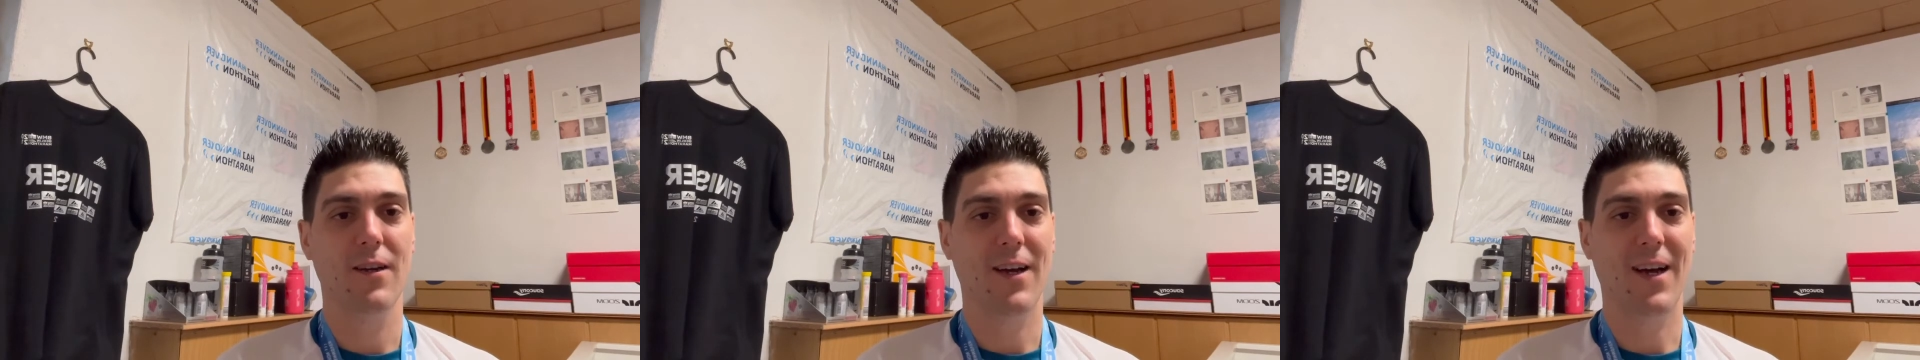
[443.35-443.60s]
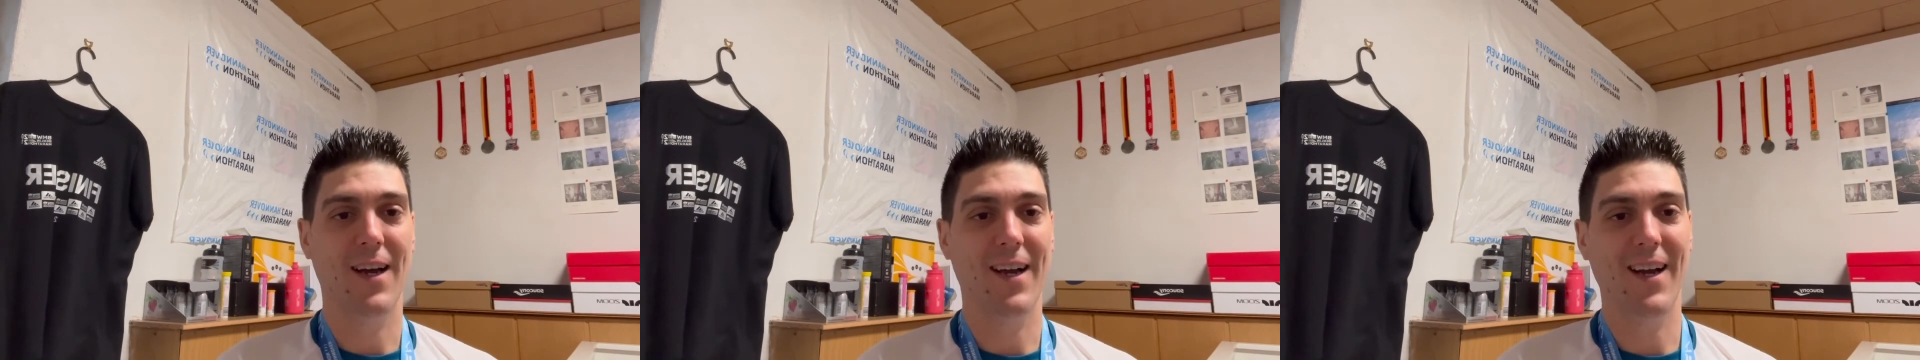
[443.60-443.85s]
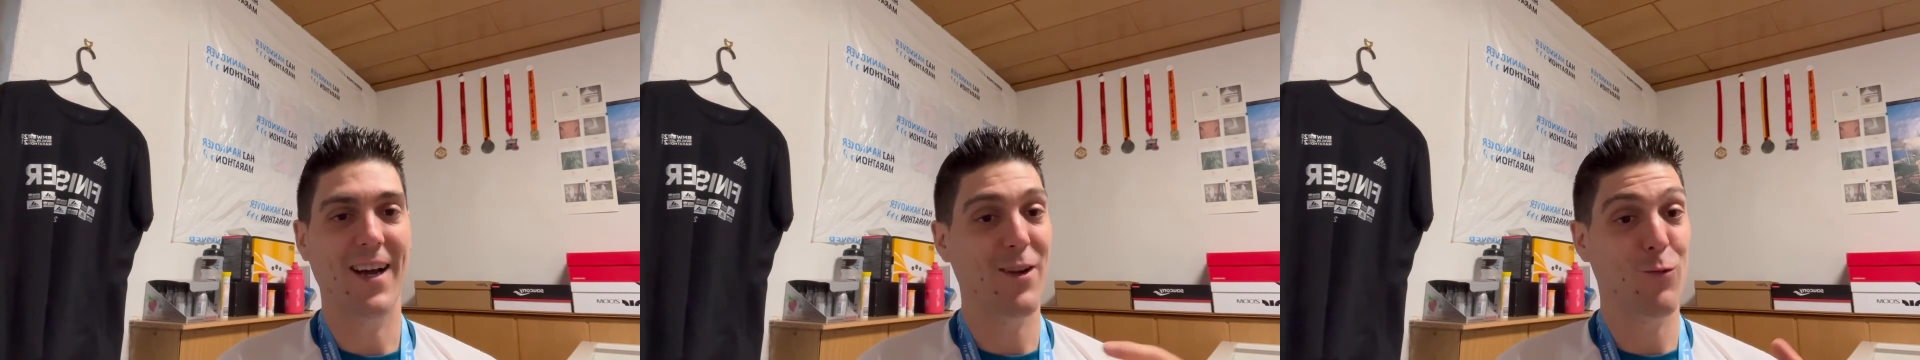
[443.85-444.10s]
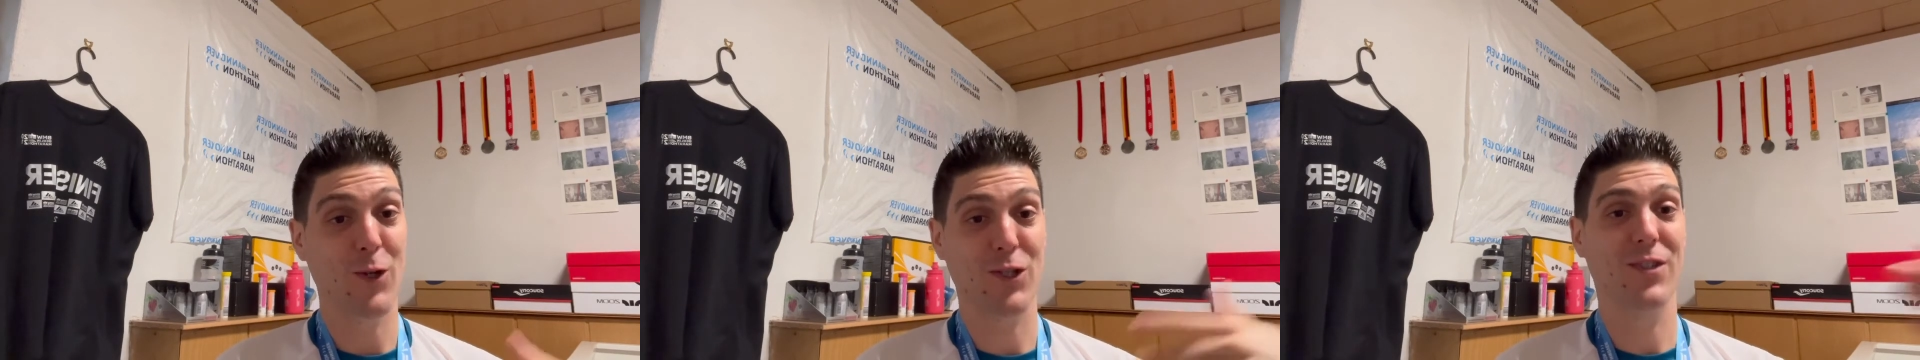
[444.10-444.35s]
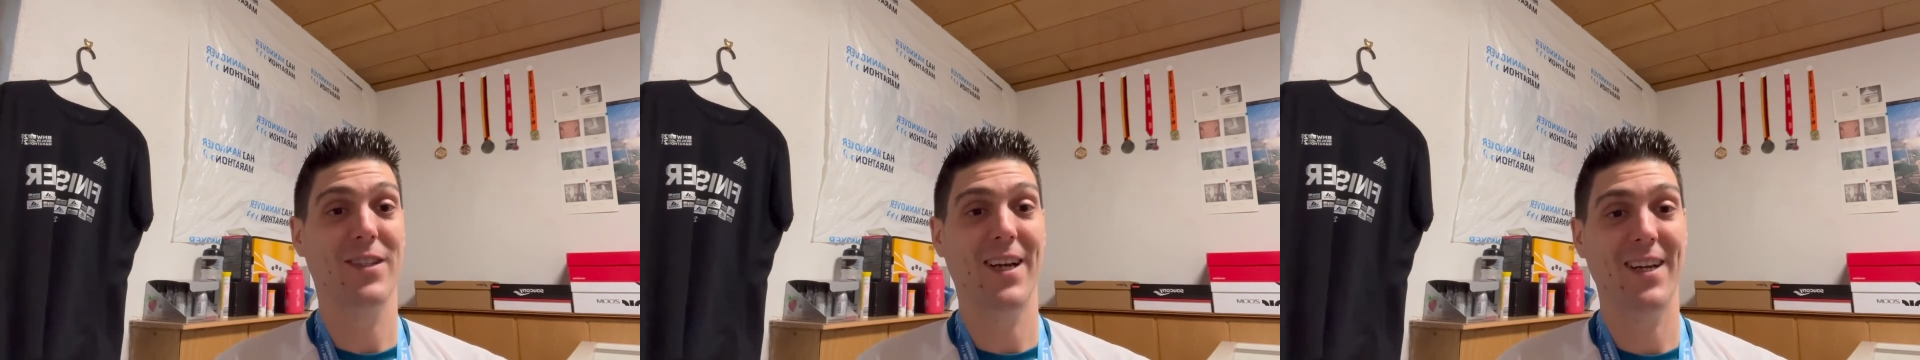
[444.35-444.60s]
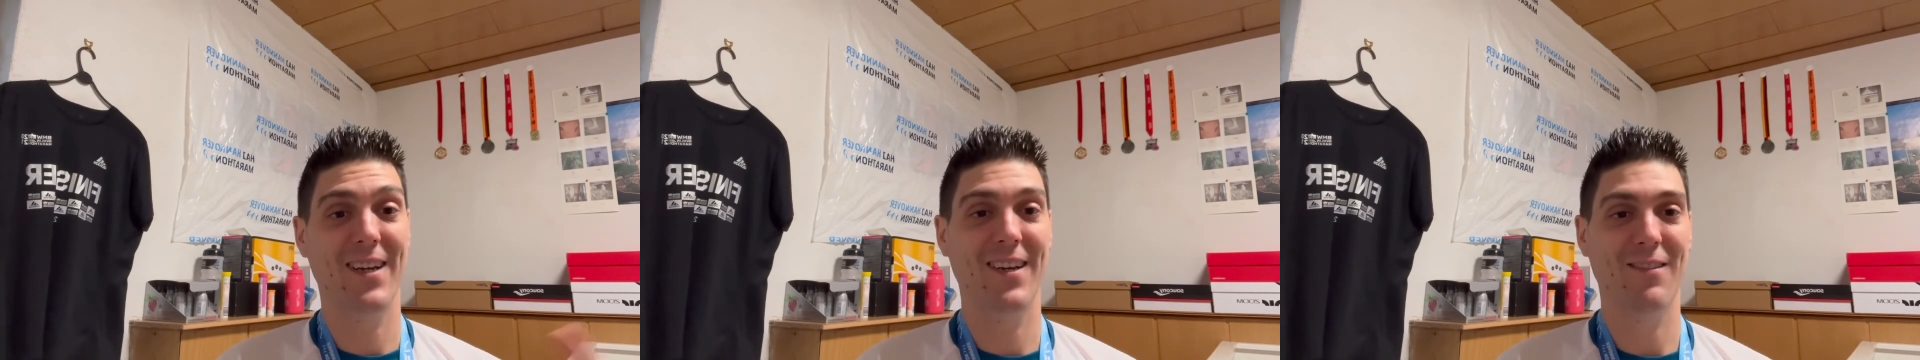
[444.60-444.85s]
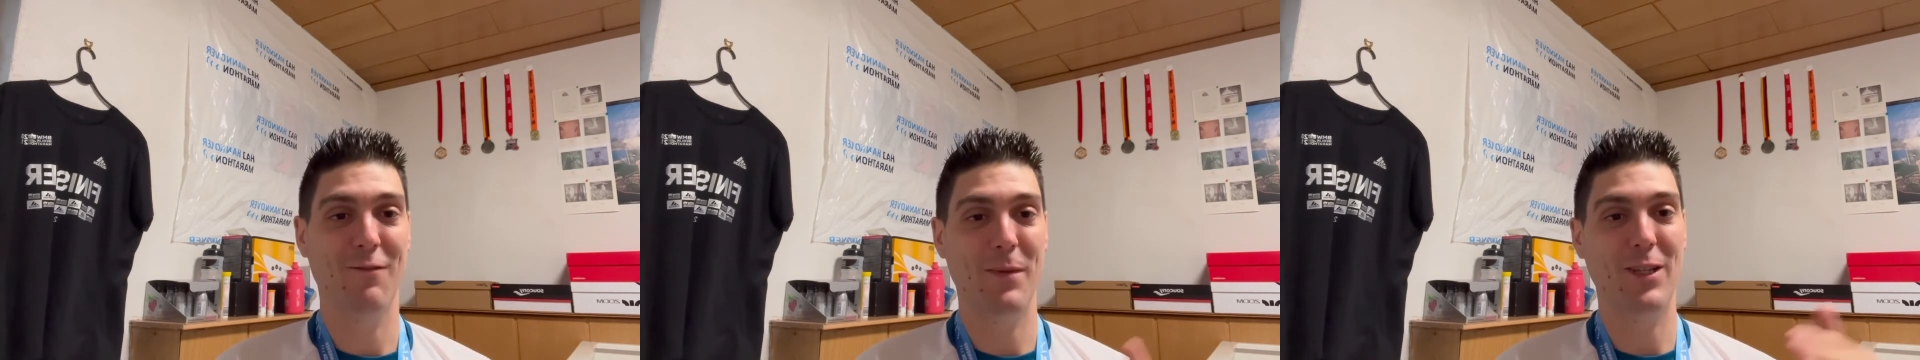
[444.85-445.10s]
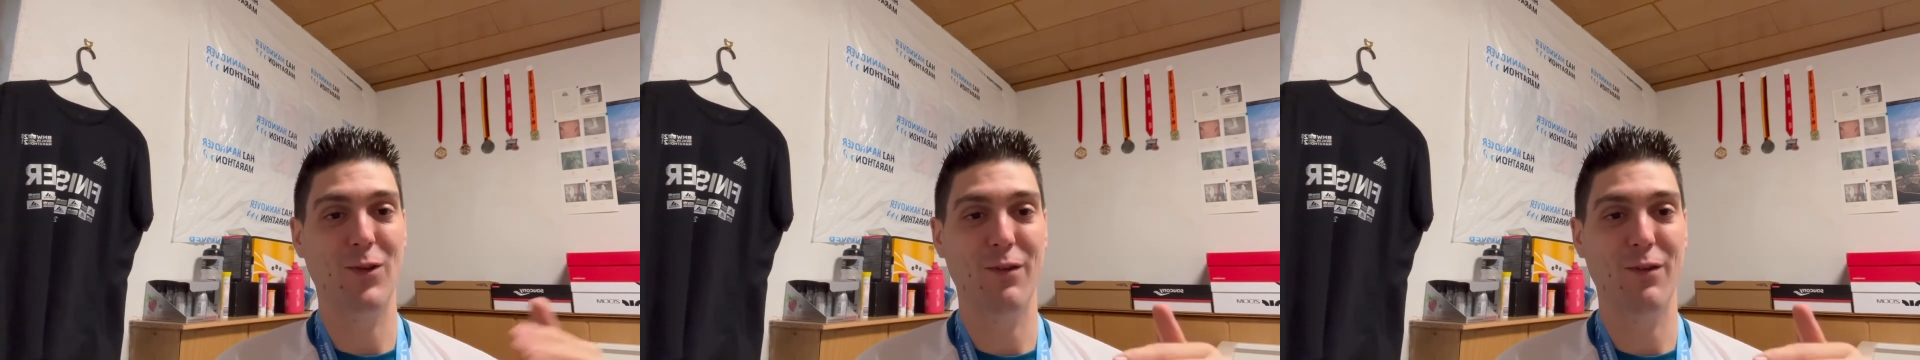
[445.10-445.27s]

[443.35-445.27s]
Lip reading: I was then between